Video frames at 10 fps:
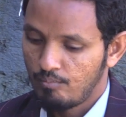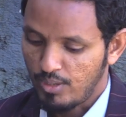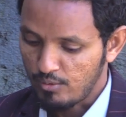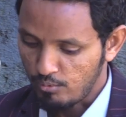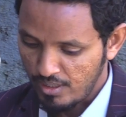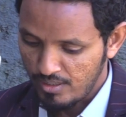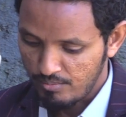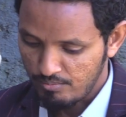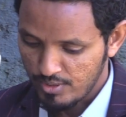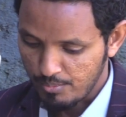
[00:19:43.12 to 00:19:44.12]
But
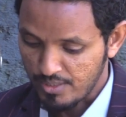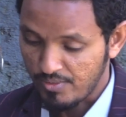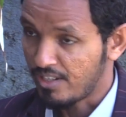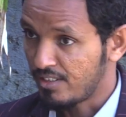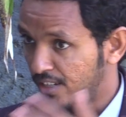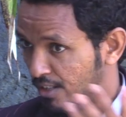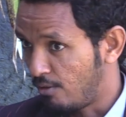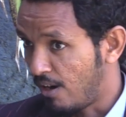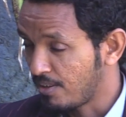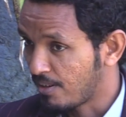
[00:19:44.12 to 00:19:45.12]
specifically, there
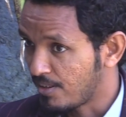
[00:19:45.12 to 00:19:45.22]
were other